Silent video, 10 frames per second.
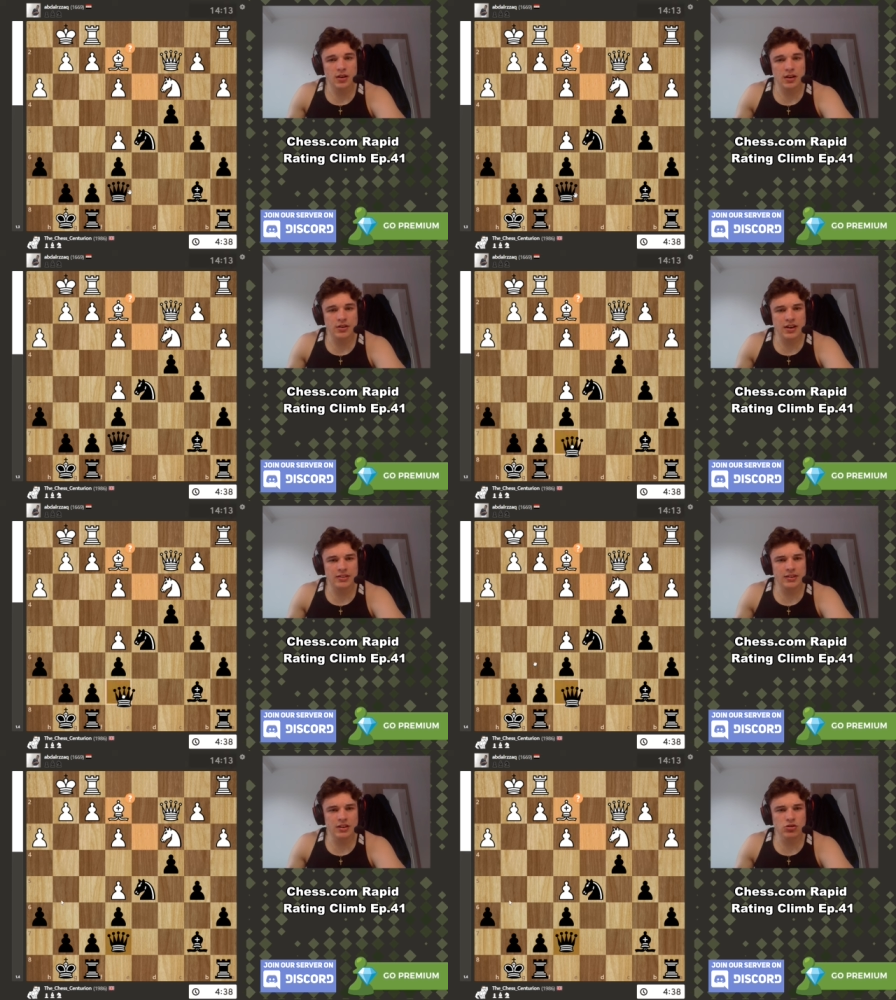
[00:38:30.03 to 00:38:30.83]
And yeah,
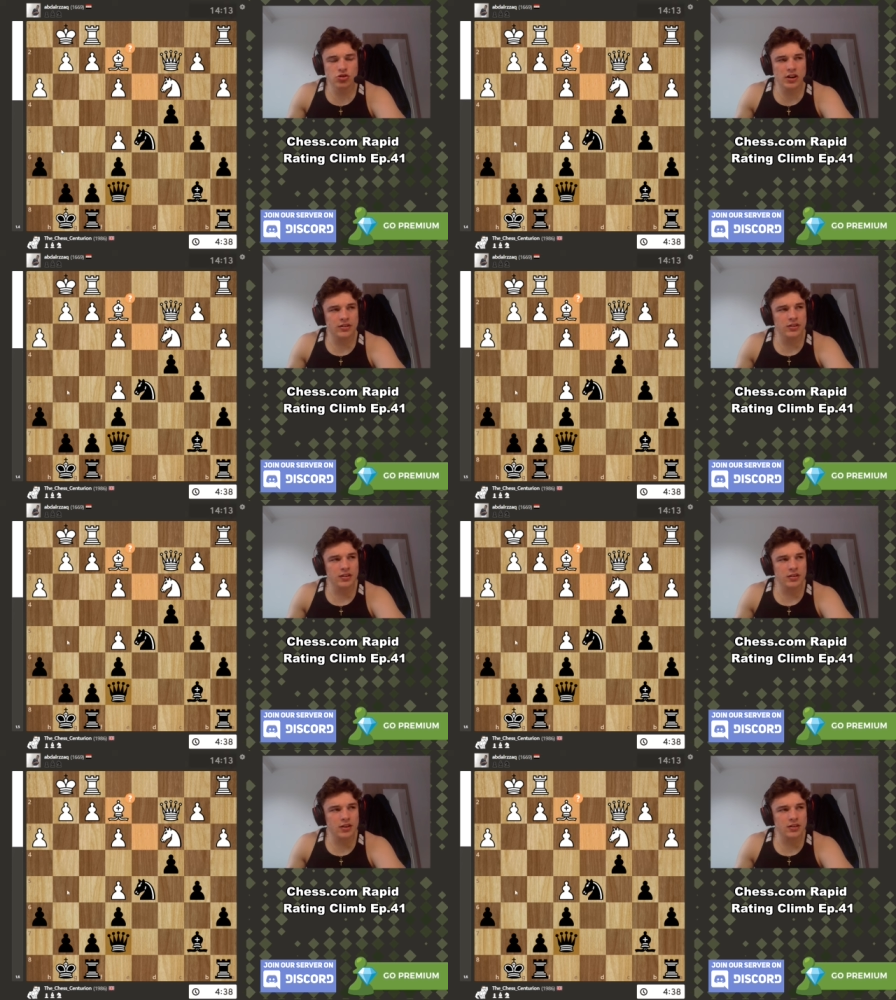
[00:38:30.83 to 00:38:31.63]
it's
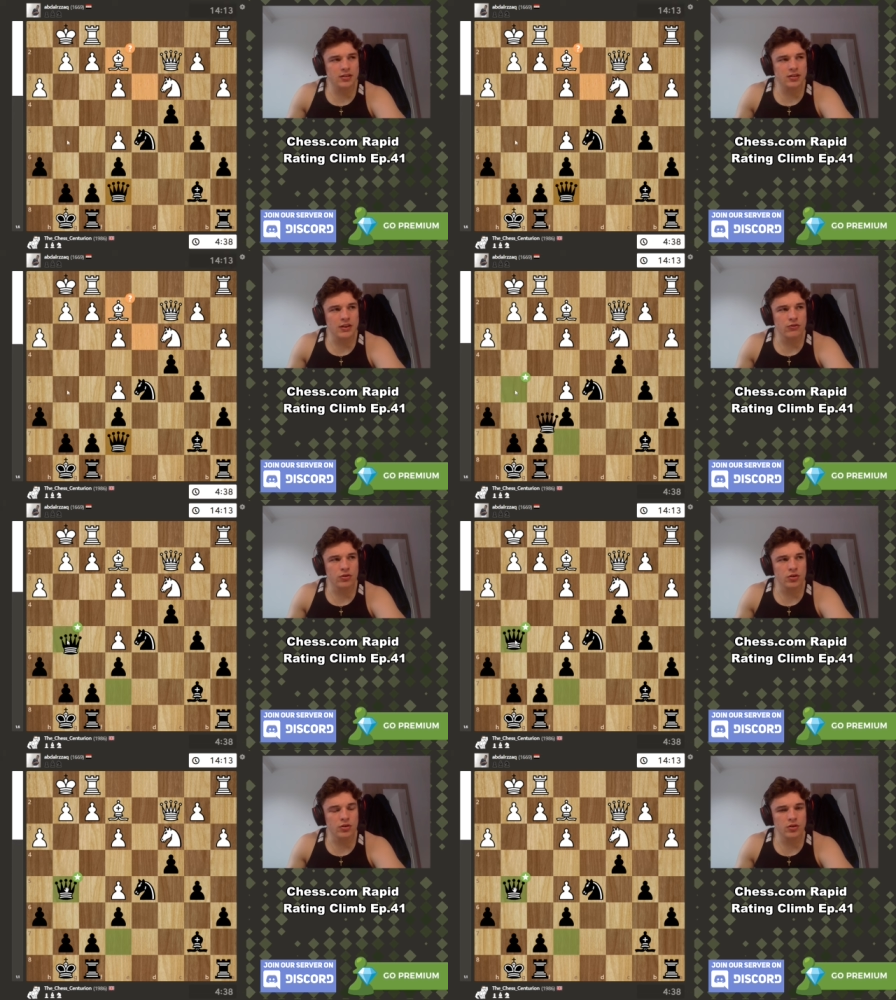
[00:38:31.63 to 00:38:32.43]
interesting that it's
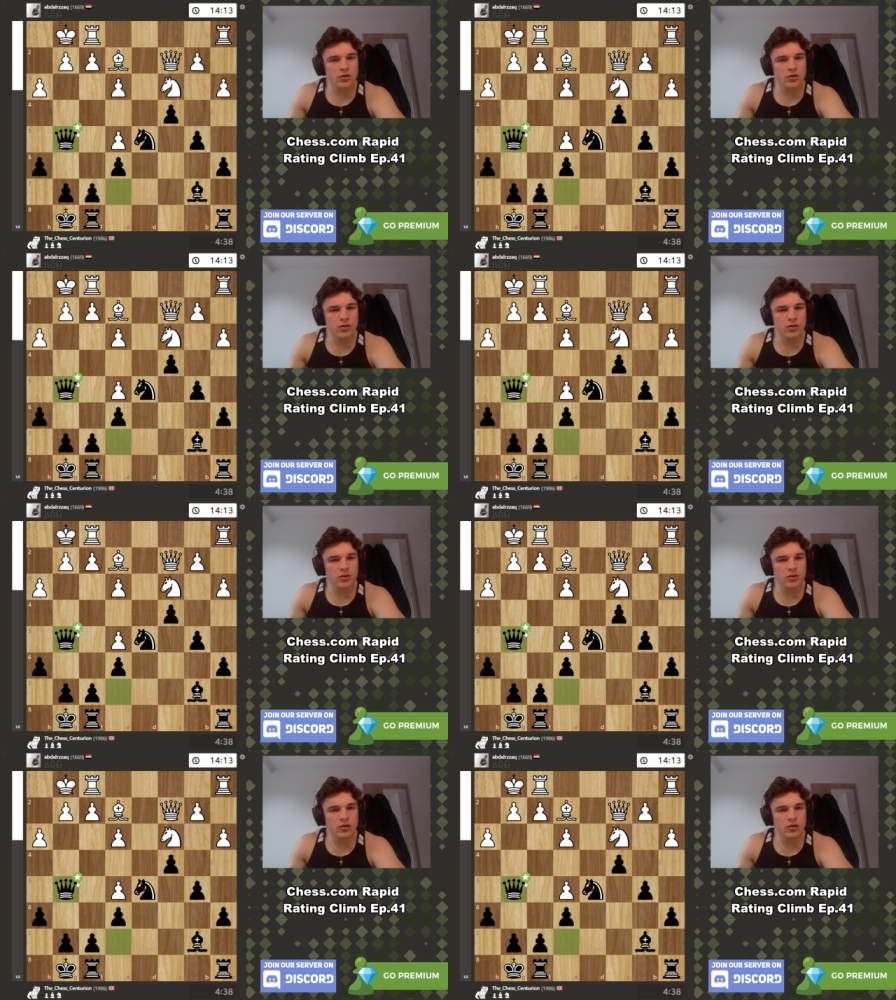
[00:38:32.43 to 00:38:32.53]
different